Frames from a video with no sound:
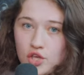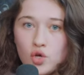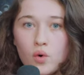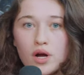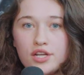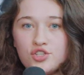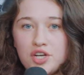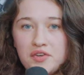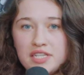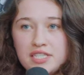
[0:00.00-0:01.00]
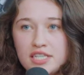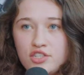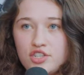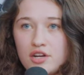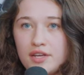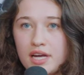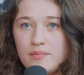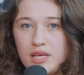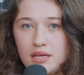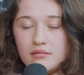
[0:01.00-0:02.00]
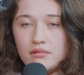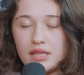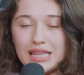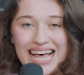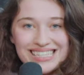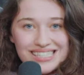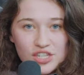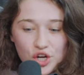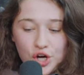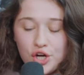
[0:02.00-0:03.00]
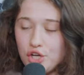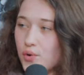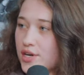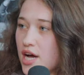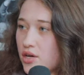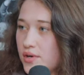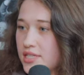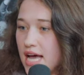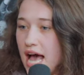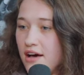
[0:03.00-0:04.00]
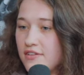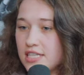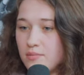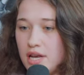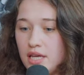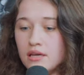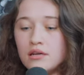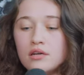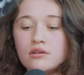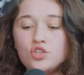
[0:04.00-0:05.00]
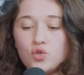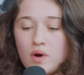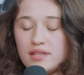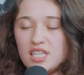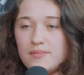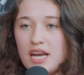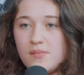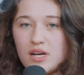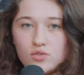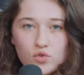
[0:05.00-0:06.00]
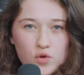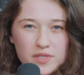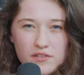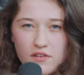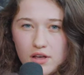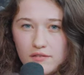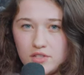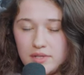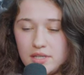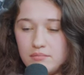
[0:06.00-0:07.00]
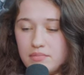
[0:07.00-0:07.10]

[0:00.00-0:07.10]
Your injury risk is generally going to be lesser. You are not going to have as many joints, as many muscle groups involved. So it's,